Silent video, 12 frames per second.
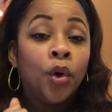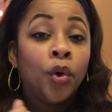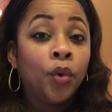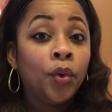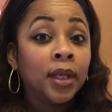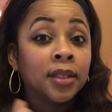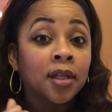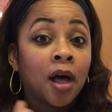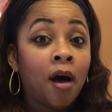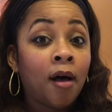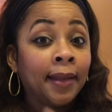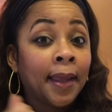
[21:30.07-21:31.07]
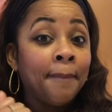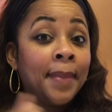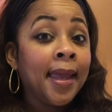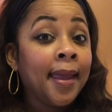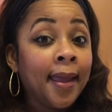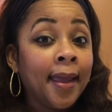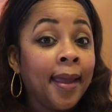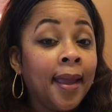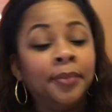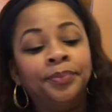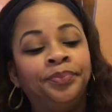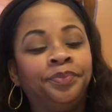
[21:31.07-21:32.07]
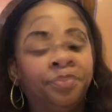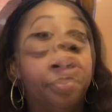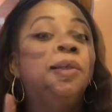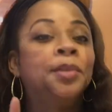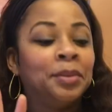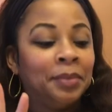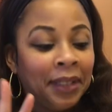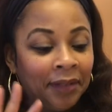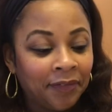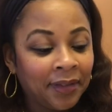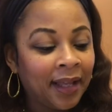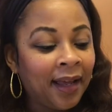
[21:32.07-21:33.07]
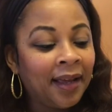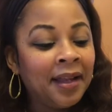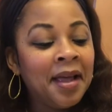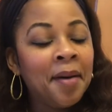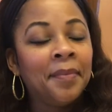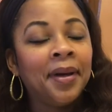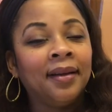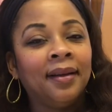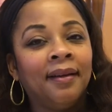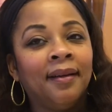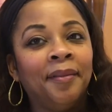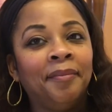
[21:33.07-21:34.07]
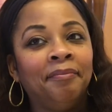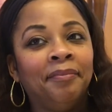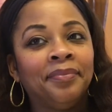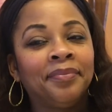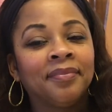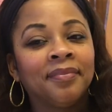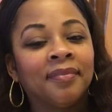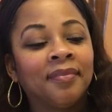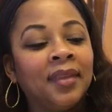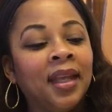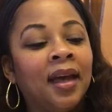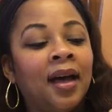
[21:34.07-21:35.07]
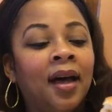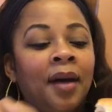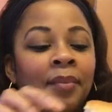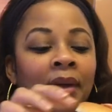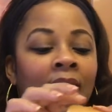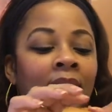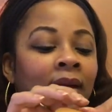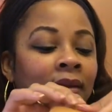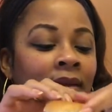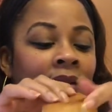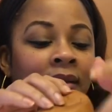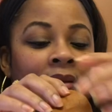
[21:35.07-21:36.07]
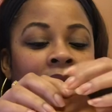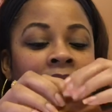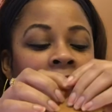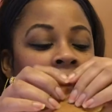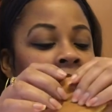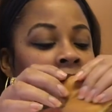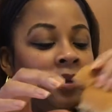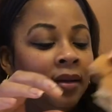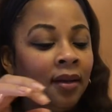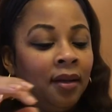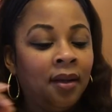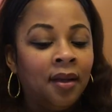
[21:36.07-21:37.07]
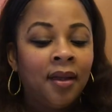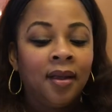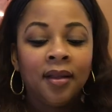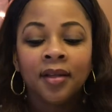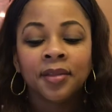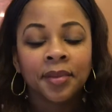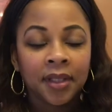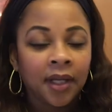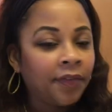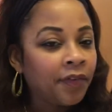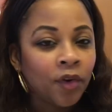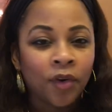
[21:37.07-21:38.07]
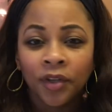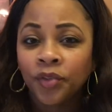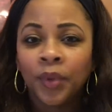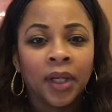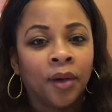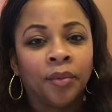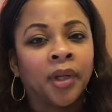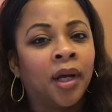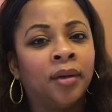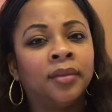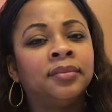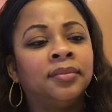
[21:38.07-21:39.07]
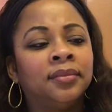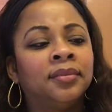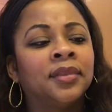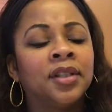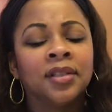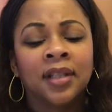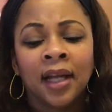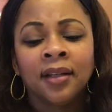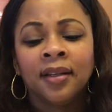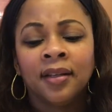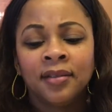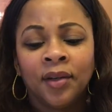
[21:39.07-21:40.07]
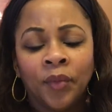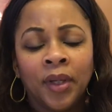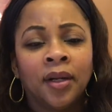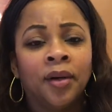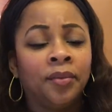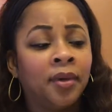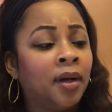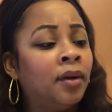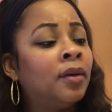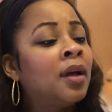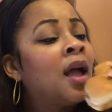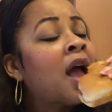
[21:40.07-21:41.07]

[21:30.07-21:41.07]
Who is calling me? Excuse me for that. But, yeah, I think there's some stuff, of course, we don't know. There's a lot of things that we don't know.